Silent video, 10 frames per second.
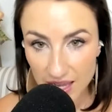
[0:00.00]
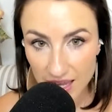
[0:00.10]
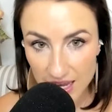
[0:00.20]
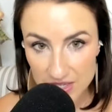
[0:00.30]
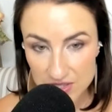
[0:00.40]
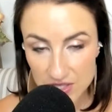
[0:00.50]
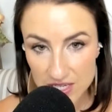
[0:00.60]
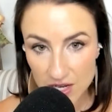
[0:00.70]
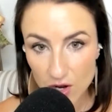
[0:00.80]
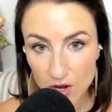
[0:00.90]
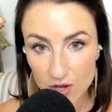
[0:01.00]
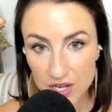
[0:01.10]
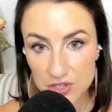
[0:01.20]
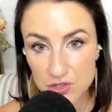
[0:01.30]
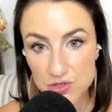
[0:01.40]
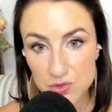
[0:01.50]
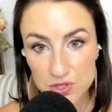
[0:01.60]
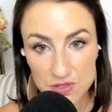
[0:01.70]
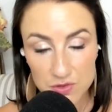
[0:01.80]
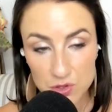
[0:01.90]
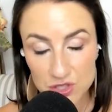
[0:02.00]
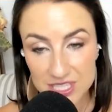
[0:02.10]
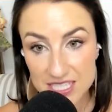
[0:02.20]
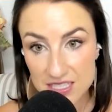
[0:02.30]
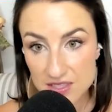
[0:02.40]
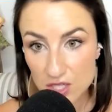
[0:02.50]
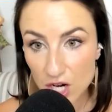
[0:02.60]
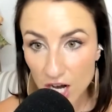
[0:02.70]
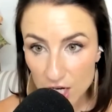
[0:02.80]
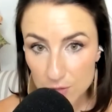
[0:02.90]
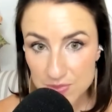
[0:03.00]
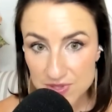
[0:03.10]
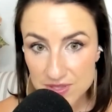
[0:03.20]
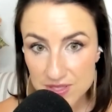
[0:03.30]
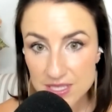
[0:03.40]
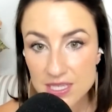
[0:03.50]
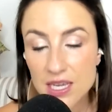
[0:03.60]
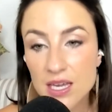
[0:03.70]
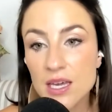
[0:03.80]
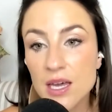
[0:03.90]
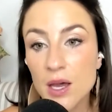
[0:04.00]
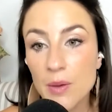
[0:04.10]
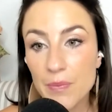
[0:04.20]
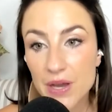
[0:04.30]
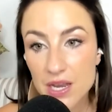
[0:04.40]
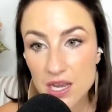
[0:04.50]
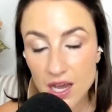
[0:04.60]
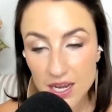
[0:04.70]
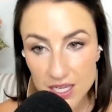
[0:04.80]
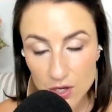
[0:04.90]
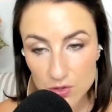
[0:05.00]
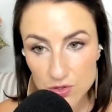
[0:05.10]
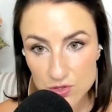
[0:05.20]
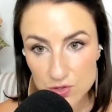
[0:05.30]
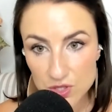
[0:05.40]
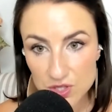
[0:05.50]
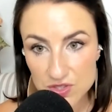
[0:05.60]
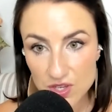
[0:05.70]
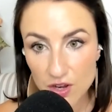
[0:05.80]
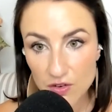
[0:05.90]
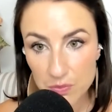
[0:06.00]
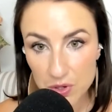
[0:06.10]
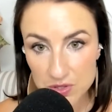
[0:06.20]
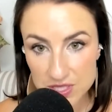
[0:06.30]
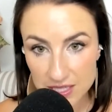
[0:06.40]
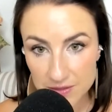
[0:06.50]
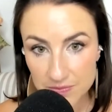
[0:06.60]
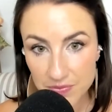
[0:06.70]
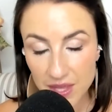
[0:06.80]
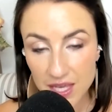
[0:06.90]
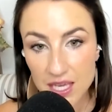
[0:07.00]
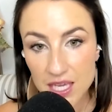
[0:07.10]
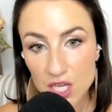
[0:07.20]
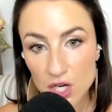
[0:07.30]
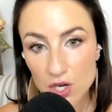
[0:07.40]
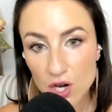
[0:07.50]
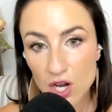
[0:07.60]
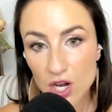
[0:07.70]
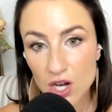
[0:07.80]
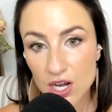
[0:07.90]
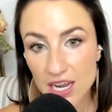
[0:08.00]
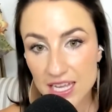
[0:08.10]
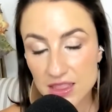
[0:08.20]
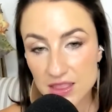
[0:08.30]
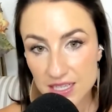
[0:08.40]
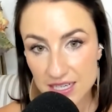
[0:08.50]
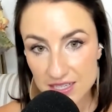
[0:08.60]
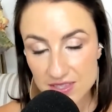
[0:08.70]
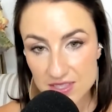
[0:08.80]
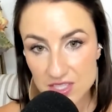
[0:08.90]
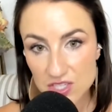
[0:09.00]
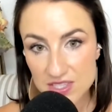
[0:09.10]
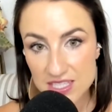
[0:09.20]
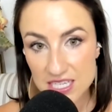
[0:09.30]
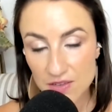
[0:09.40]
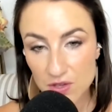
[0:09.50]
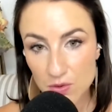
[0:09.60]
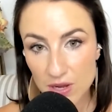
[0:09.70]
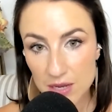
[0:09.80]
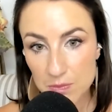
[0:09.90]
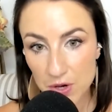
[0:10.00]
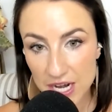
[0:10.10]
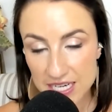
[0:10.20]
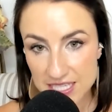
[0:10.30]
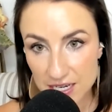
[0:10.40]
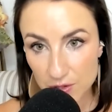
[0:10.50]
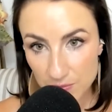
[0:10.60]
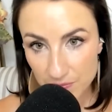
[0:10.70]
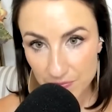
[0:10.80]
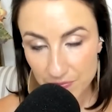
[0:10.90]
Excellent all natural source of nutrient dense carbs, but not a go to source of protein. Here are a list just to give you a breakdown